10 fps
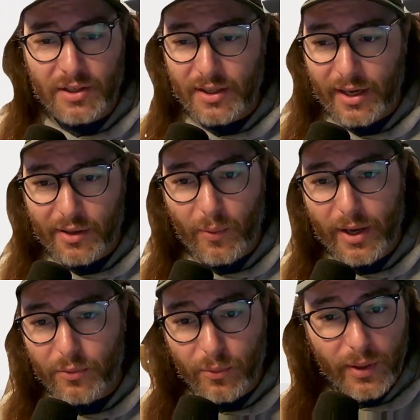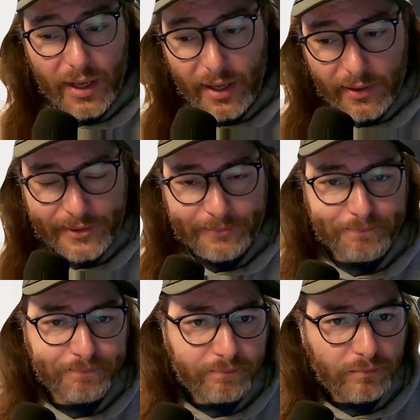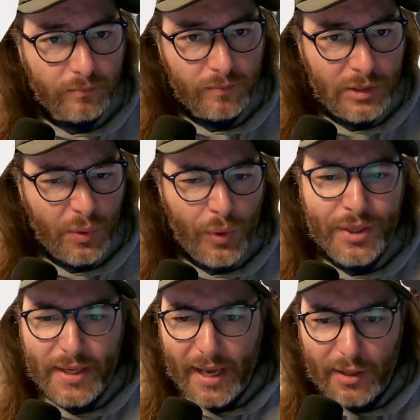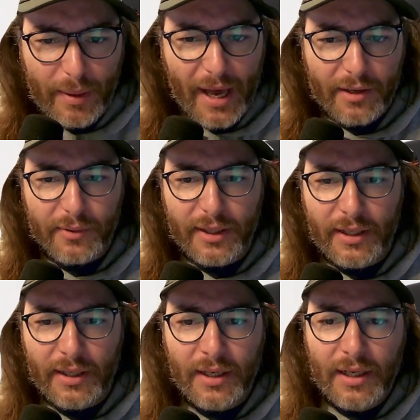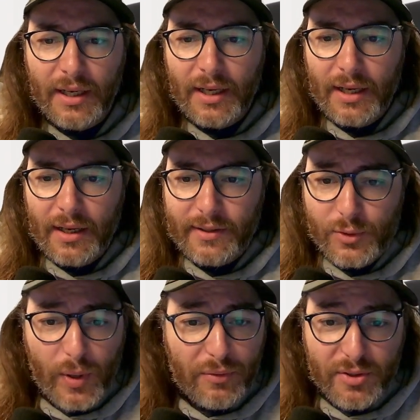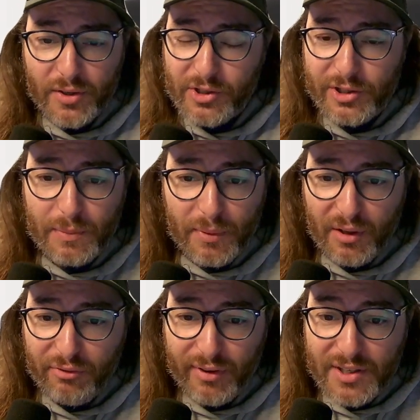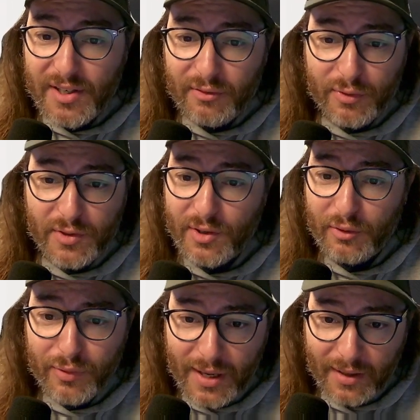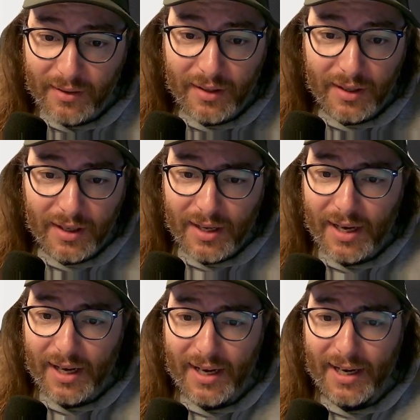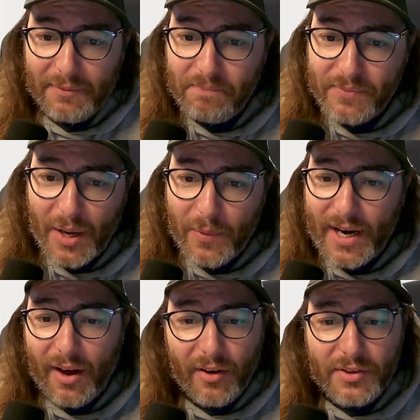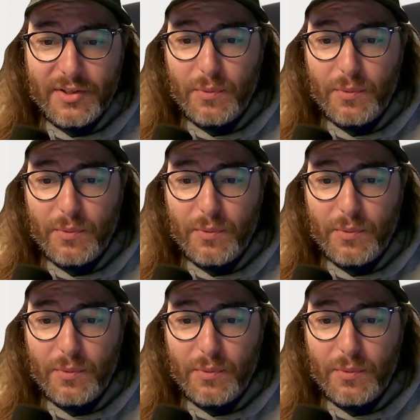a lighter weight rig with the nano battery. This wave is also super efficient for surfing. I went out on this